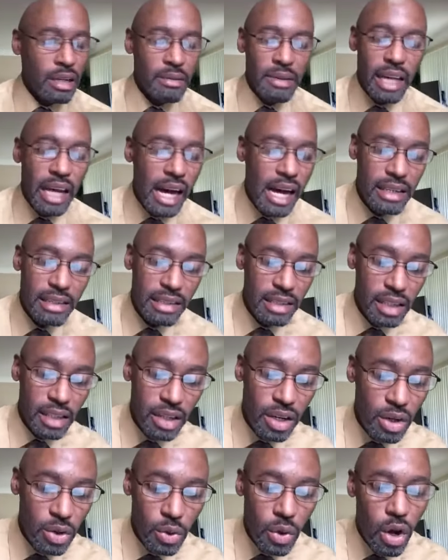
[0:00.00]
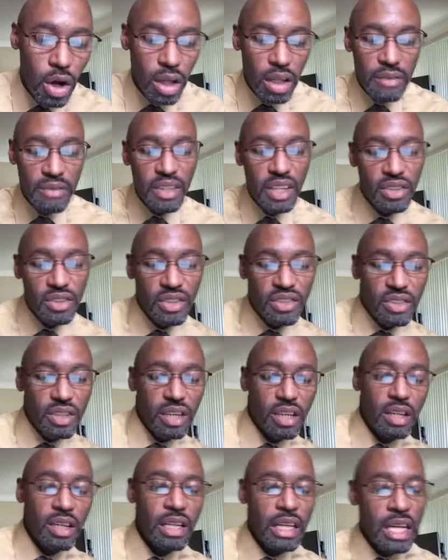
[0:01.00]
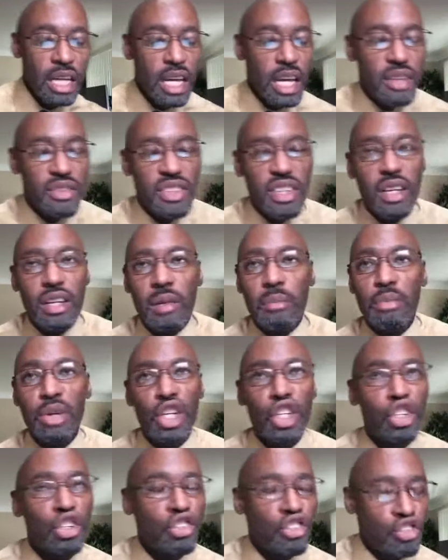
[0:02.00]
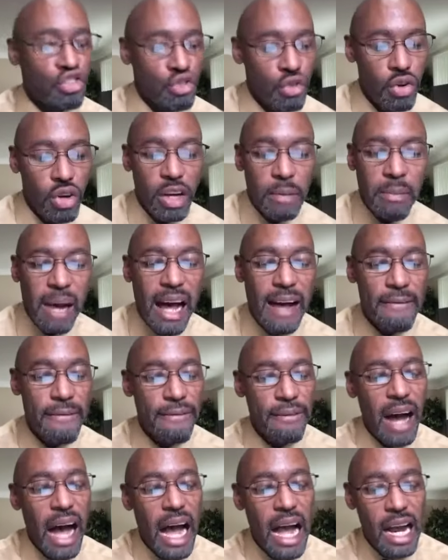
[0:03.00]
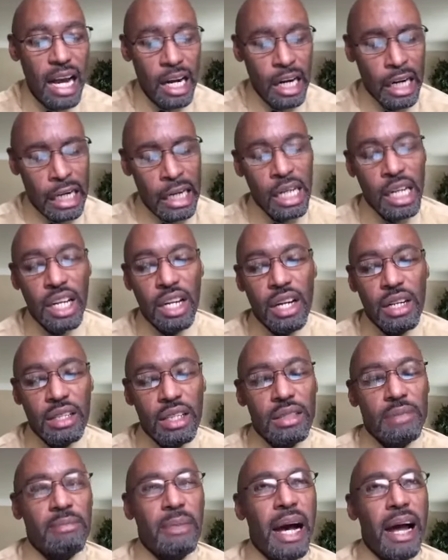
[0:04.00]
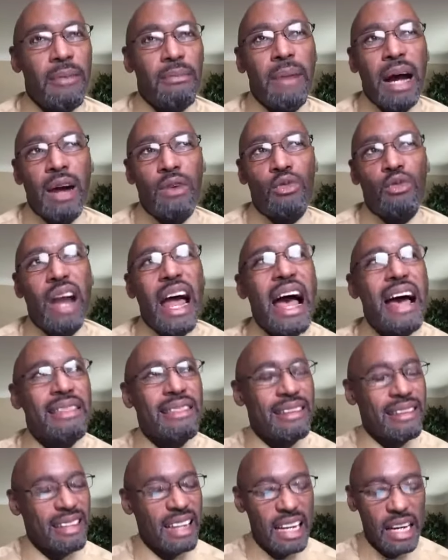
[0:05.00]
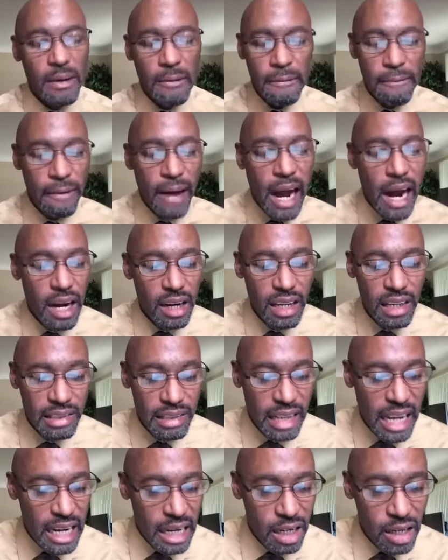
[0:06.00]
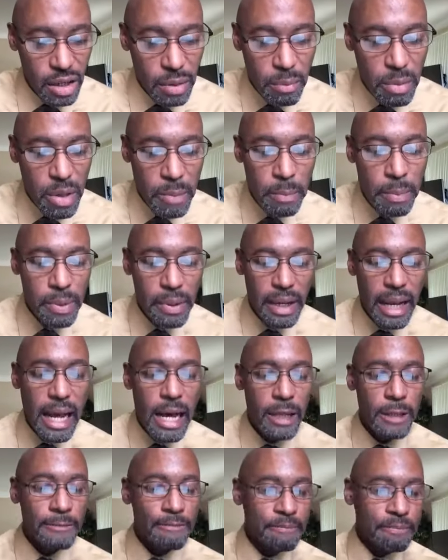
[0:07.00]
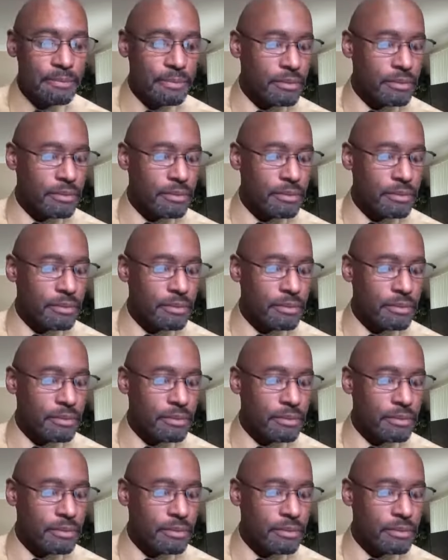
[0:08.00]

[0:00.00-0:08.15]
God said, no, all of this is gonna is gonna be destroyed. My fire, my my wrath is like a fire that's not gonna be put out.